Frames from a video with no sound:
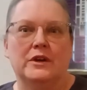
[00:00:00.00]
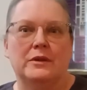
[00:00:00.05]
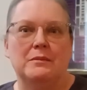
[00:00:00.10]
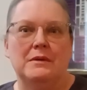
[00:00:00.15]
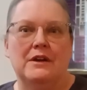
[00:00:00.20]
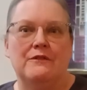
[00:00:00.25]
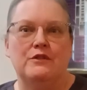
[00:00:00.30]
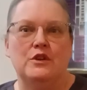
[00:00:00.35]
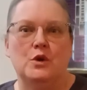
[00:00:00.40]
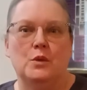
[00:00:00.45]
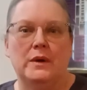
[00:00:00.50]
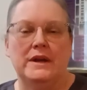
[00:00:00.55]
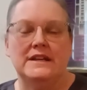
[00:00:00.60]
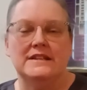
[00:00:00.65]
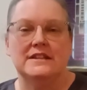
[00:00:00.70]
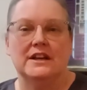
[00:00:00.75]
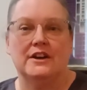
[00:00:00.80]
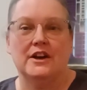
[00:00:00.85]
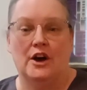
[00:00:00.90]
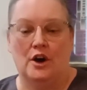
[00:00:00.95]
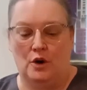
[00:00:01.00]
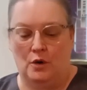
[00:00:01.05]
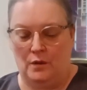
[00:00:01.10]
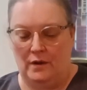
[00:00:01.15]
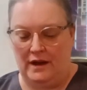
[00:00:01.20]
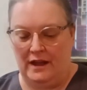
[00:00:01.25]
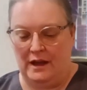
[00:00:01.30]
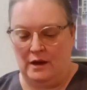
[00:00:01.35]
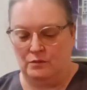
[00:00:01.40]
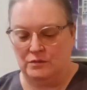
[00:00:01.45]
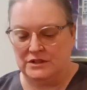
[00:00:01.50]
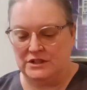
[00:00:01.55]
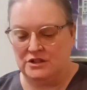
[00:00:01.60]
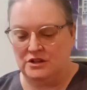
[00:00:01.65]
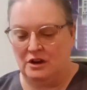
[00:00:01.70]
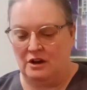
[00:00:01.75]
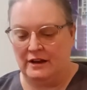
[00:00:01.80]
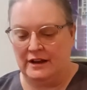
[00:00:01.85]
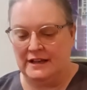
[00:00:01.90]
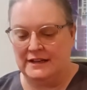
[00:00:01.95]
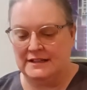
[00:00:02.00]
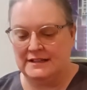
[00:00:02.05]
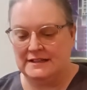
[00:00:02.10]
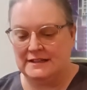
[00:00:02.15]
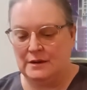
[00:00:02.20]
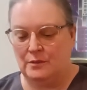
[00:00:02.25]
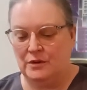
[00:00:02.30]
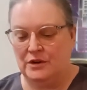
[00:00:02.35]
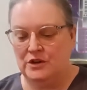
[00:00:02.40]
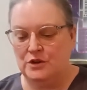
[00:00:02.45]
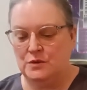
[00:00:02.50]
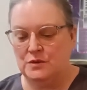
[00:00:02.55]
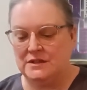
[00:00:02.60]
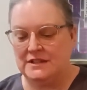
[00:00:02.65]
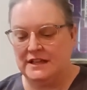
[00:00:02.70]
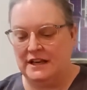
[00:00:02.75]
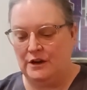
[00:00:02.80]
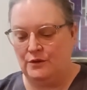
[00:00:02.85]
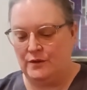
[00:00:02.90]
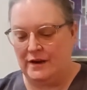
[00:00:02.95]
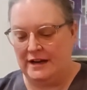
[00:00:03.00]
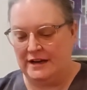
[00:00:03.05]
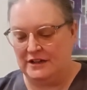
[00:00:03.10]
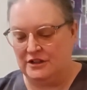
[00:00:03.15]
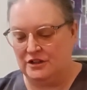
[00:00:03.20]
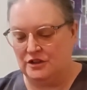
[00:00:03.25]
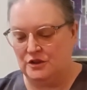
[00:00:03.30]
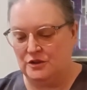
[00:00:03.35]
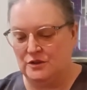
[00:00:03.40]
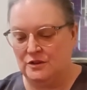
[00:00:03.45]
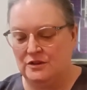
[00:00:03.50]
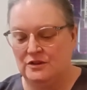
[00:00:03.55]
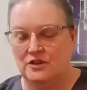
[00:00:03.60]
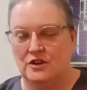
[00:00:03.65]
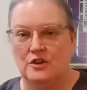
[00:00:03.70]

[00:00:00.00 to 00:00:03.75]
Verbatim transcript: with me a few weeks ago and was talking to someone who was getting ready to do